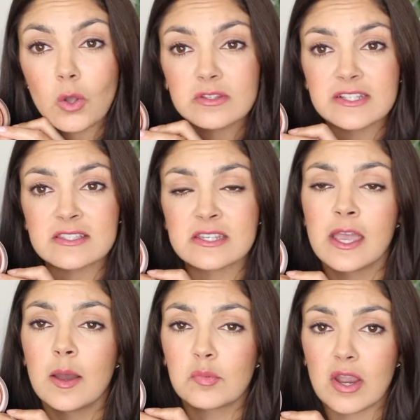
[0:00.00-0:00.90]
oldest
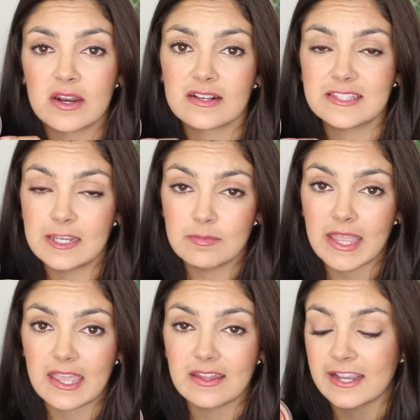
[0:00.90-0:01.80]
products in
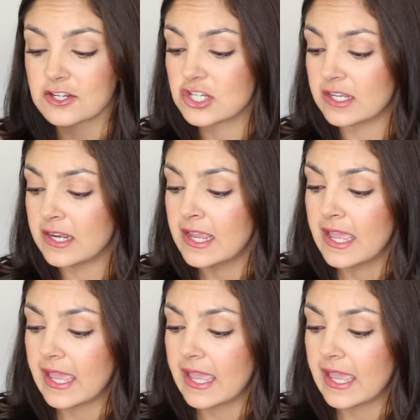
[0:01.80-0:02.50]
my collection